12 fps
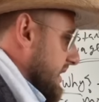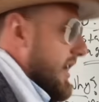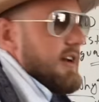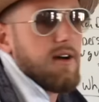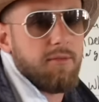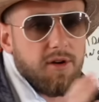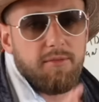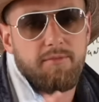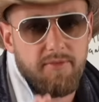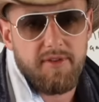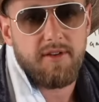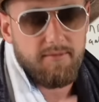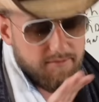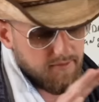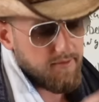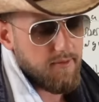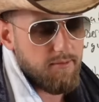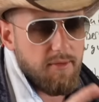and I'm going to
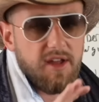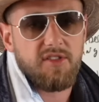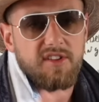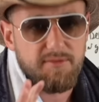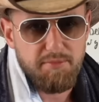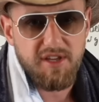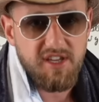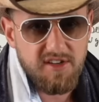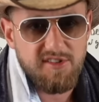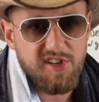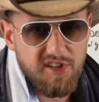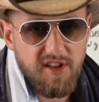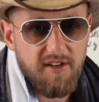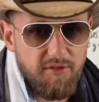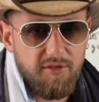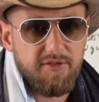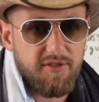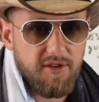make this PG
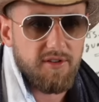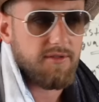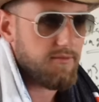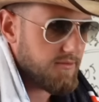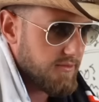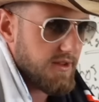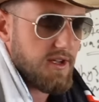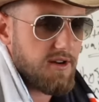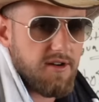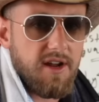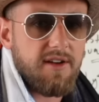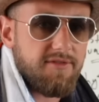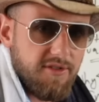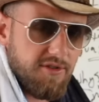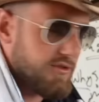level for the internet, for